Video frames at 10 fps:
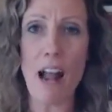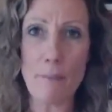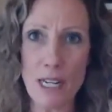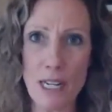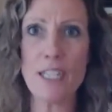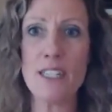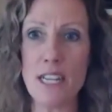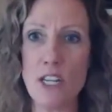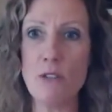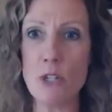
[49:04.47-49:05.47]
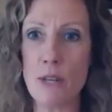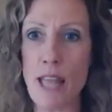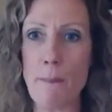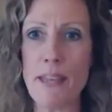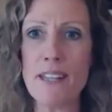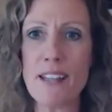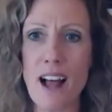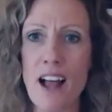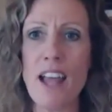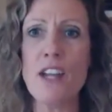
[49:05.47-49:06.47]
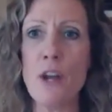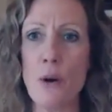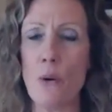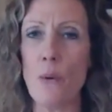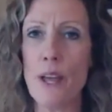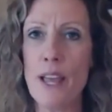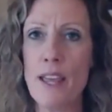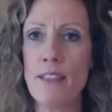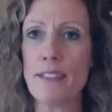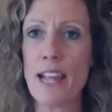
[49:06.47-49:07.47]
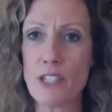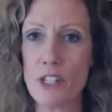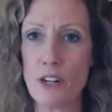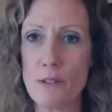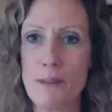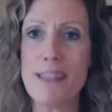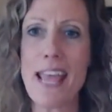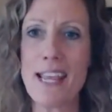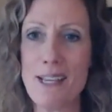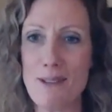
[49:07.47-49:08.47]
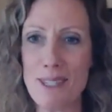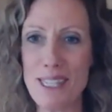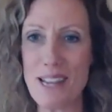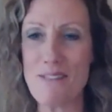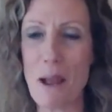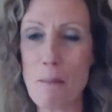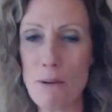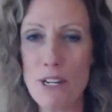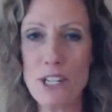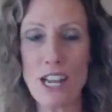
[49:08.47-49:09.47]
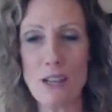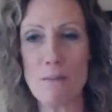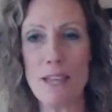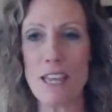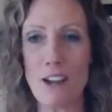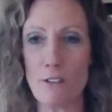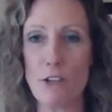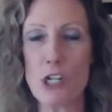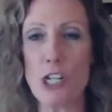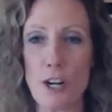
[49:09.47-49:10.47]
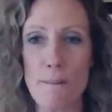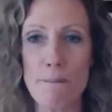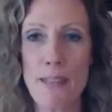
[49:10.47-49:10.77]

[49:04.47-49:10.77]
I'm going to continue doing that because I know that serves me. Thank you, Steve. I appreciate you being here for sure.